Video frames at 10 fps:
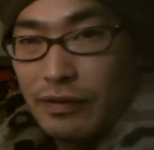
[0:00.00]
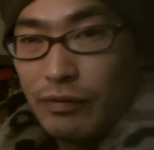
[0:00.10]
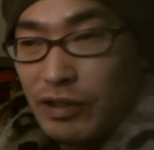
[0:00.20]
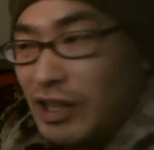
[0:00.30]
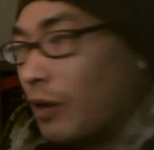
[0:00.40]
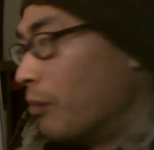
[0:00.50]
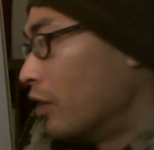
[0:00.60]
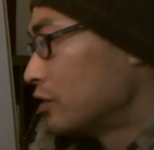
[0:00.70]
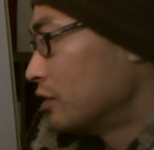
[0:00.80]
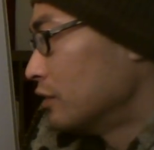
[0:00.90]
with their
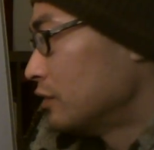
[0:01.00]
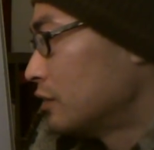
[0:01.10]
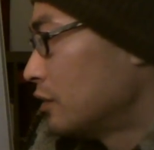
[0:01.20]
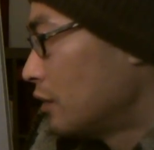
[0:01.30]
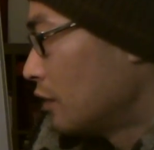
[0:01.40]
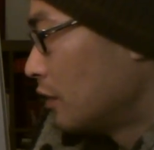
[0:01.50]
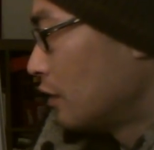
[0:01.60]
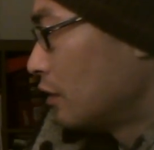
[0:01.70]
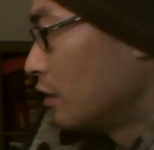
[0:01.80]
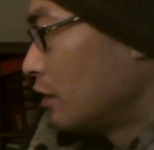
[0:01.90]
muscles.
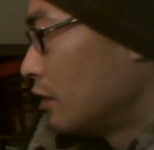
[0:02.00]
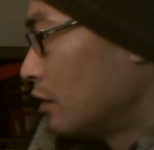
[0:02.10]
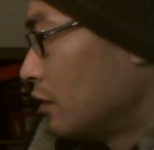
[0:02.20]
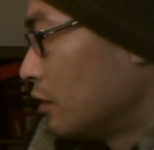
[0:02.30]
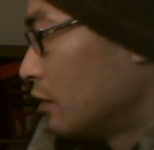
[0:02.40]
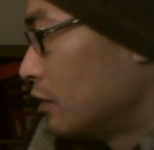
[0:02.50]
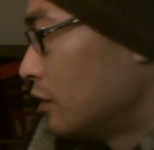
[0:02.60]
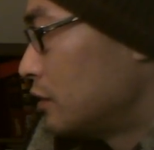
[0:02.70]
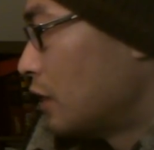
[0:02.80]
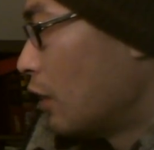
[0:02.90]

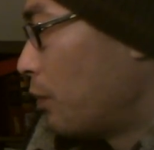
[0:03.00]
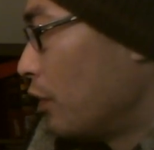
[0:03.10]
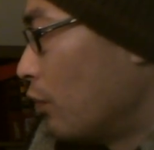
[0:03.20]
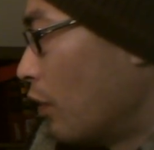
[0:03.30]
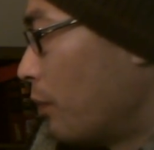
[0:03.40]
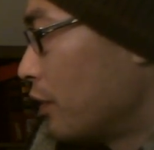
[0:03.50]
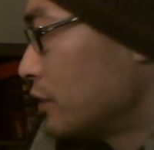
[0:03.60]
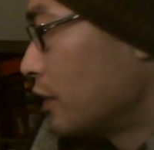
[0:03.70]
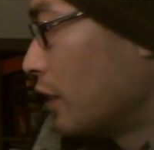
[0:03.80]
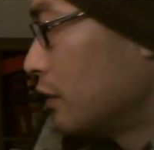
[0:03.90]
This
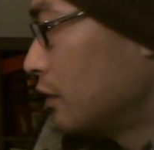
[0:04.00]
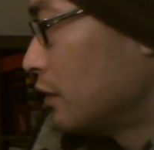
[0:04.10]
0.1%